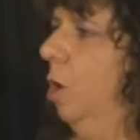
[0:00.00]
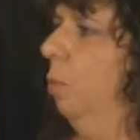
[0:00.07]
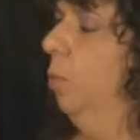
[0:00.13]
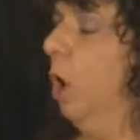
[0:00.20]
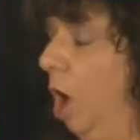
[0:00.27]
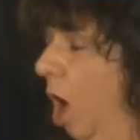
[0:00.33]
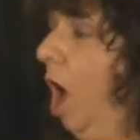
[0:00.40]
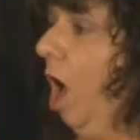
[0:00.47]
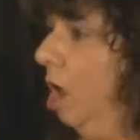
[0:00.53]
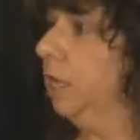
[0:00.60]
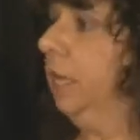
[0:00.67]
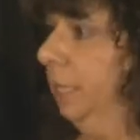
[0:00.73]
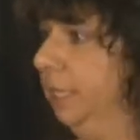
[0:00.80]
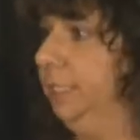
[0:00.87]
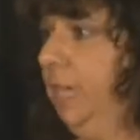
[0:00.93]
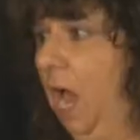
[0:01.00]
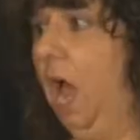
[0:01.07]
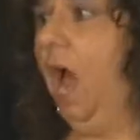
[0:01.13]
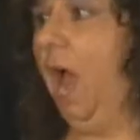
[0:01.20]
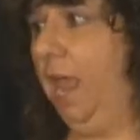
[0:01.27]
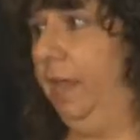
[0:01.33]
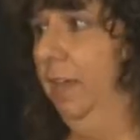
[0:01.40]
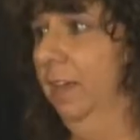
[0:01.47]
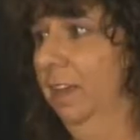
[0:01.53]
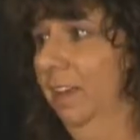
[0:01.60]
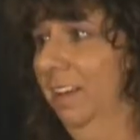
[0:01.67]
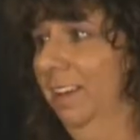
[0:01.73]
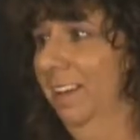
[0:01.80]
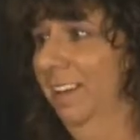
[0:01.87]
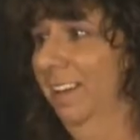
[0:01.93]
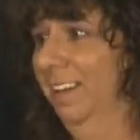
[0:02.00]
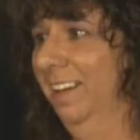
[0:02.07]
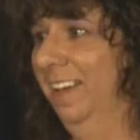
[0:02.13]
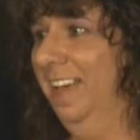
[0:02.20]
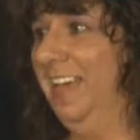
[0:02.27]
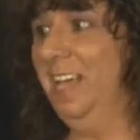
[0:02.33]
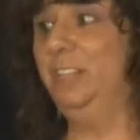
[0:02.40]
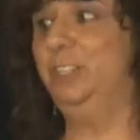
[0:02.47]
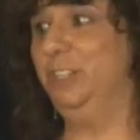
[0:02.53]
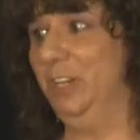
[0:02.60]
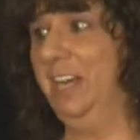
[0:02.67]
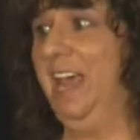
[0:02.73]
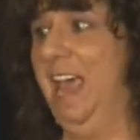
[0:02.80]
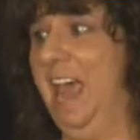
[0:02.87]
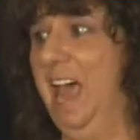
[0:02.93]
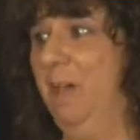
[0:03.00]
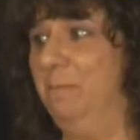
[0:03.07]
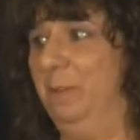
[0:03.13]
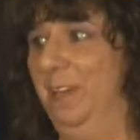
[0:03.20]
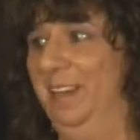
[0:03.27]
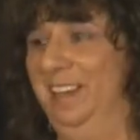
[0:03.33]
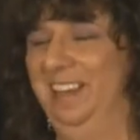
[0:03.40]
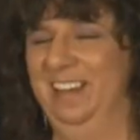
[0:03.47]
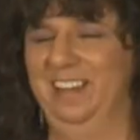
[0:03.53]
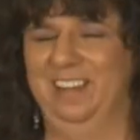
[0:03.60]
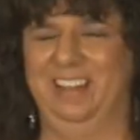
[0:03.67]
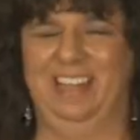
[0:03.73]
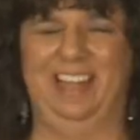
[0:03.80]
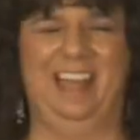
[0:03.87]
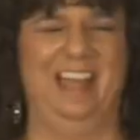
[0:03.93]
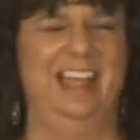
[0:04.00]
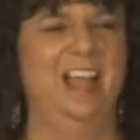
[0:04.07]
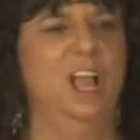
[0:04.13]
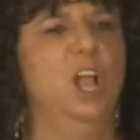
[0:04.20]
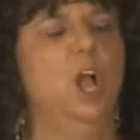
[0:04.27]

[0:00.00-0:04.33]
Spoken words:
We're all gonna die. It's gonna happen, okay?